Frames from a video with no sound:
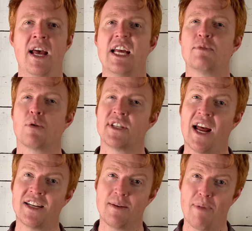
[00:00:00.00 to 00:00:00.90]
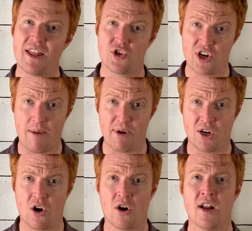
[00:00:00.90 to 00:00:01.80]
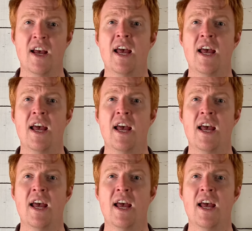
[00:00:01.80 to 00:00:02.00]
is protected by the shopping cart,